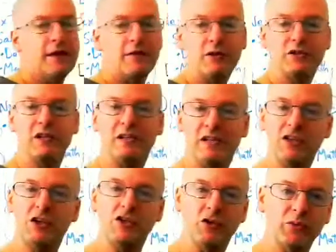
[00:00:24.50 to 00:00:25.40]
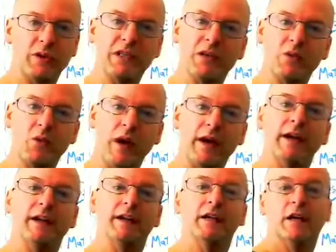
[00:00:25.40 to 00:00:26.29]
then there's an additional reason
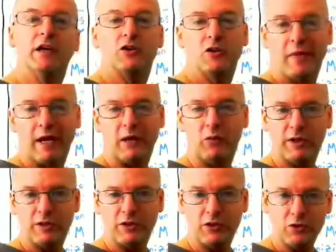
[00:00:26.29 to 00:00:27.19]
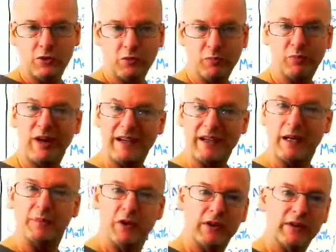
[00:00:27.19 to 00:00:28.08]
why you might want to break
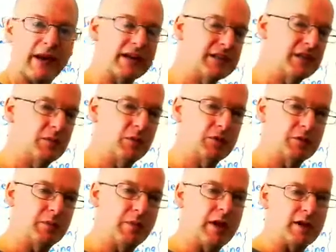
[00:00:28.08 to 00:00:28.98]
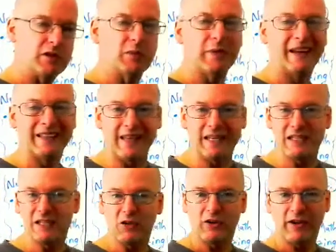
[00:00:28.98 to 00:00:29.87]
up your class into multiple parts. So my
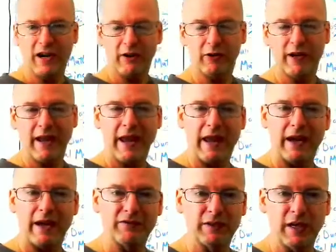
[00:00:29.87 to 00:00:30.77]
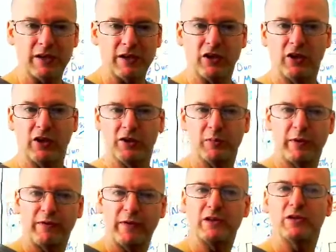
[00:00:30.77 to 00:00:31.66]
classes are an hour and a half. A lot of college
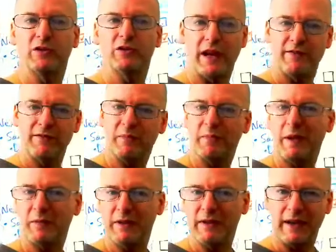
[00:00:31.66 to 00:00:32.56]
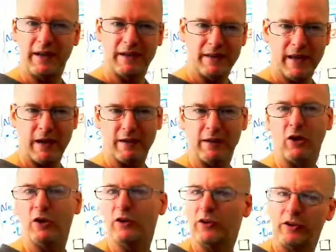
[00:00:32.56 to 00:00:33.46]
professors have them maybe that
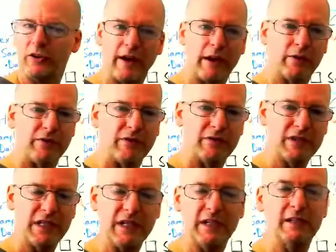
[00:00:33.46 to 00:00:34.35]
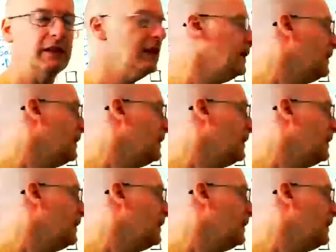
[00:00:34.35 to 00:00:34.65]
long or hour 15.